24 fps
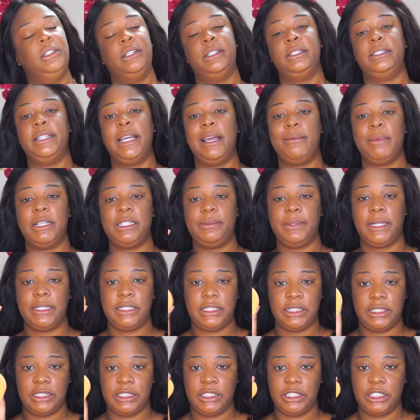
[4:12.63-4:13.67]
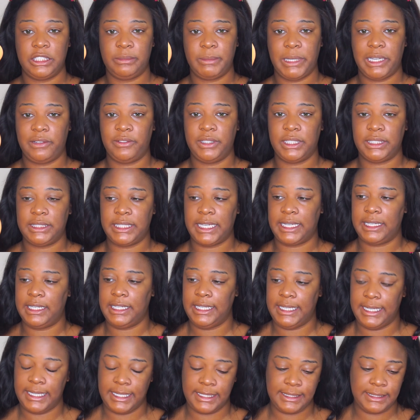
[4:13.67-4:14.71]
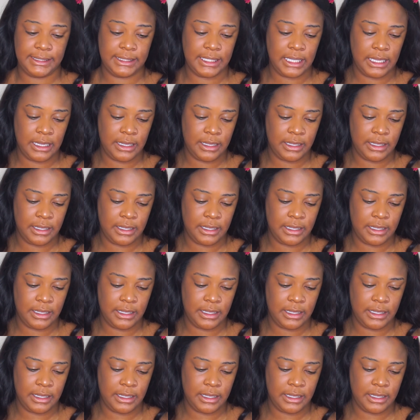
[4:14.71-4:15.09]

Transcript: The damp my sponge, this is just my Real Techniques